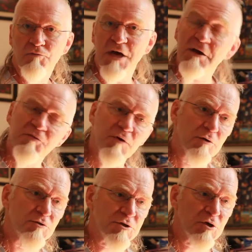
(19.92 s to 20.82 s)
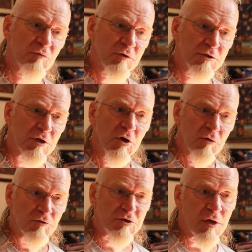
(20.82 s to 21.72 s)
telephone service
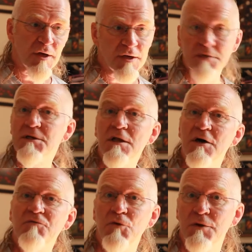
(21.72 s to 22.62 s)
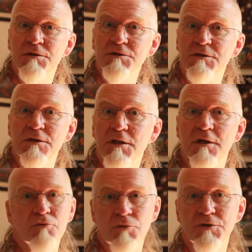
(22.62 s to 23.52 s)
for psychics, clairvoyants and
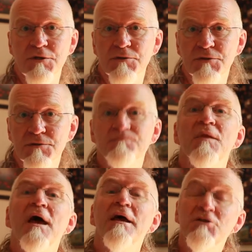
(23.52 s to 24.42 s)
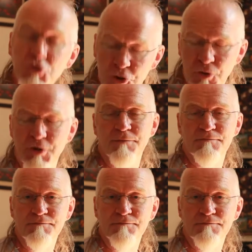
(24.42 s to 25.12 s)
clairaudience. Enjoy.